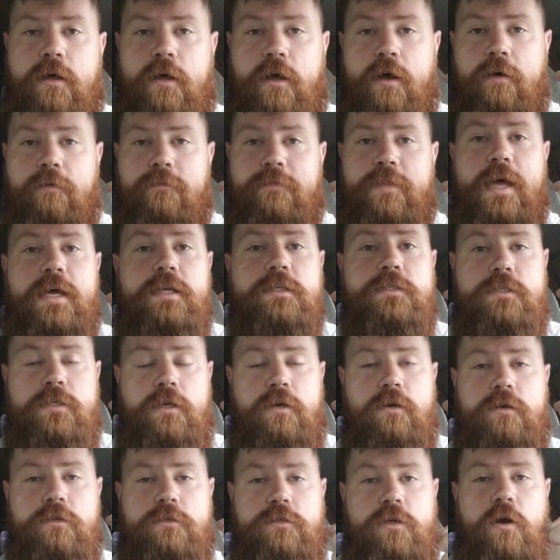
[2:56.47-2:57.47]
of that
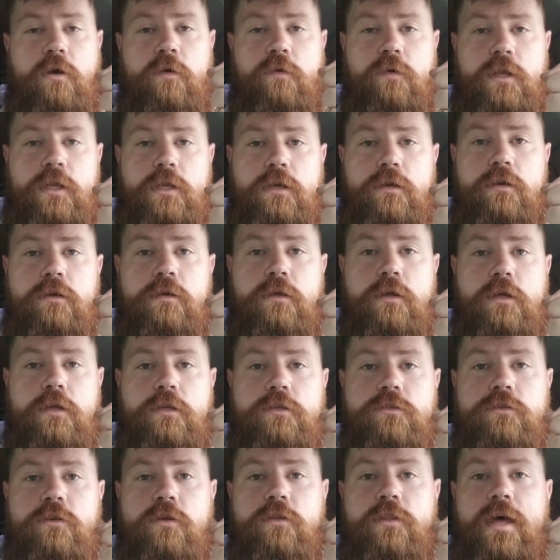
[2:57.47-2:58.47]
serotonin
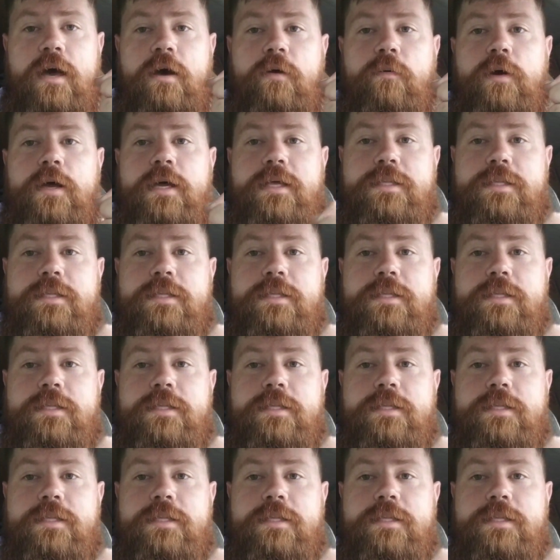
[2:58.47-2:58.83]
so that way